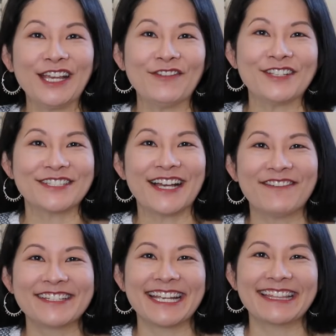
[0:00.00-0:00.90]
If you still
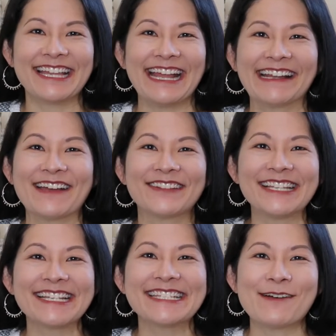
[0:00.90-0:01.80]
haven't checked that out, I will
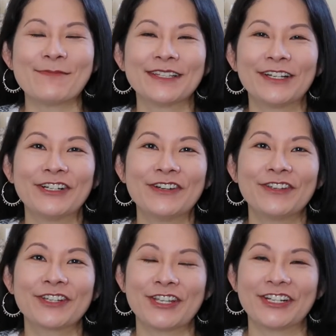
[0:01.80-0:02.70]
link it down below if
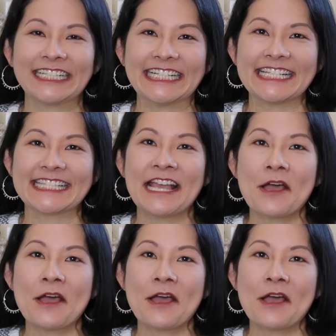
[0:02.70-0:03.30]
you're curious,